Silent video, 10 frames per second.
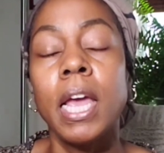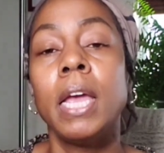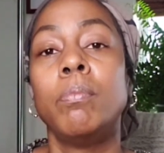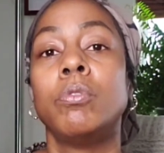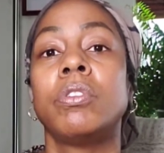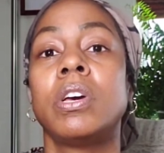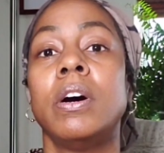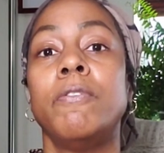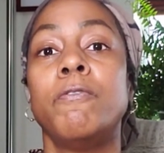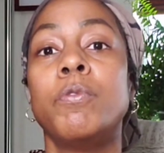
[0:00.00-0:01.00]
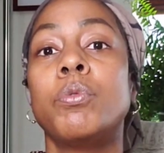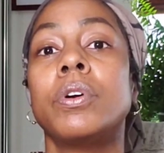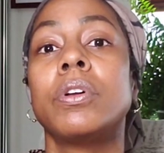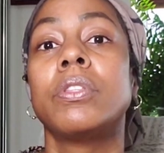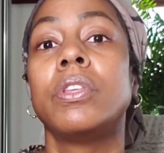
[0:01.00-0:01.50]
able to come
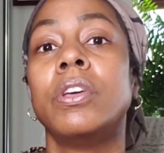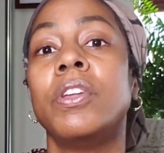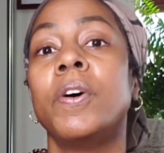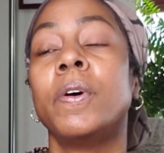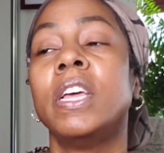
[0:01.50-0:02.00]
forth, you know?